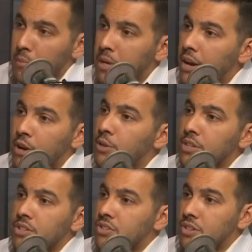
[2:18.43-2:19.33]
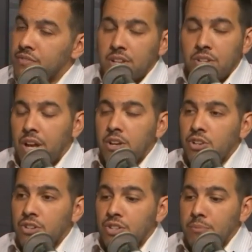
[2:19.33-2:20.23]
I mean, I know that this
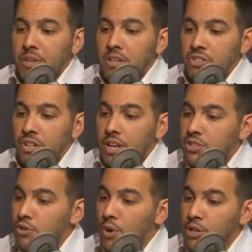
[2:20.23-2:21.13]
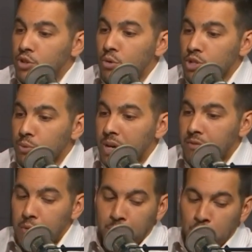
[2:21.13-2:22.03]
investigation is something that still has to run its course or
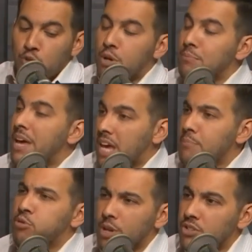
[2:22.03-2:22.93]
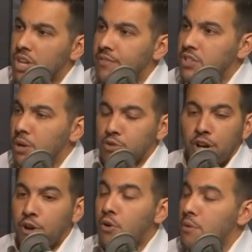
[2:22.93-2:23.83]
whatever, but you could make a pretty safe assumption.
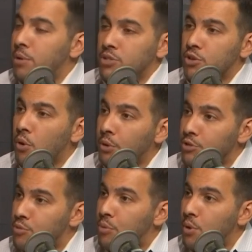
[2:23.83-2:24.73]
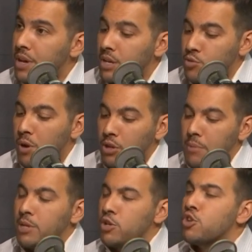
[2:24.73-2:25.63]
I know our Buster Olney's reporting it as well. I
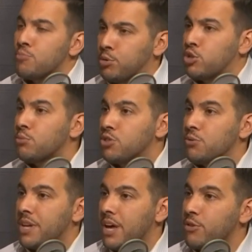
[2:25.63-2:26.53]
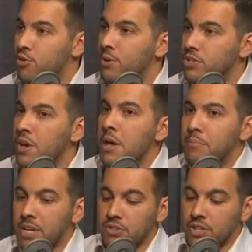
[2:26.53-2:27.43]
mean, you put 2 and 2 together, Chris,
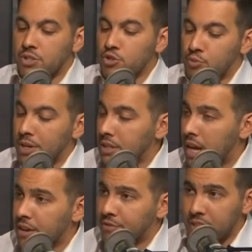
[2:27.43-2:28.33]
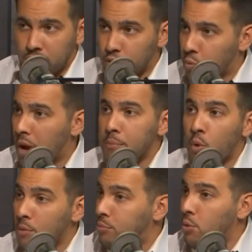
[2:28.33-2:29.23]
because this is real life. This is way
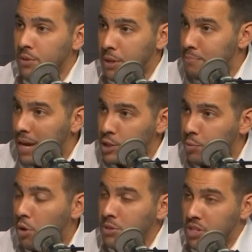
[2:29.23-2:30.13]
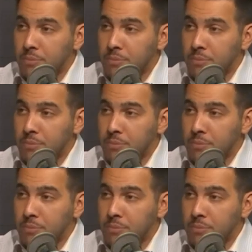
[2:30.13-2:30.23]
more important than baseball when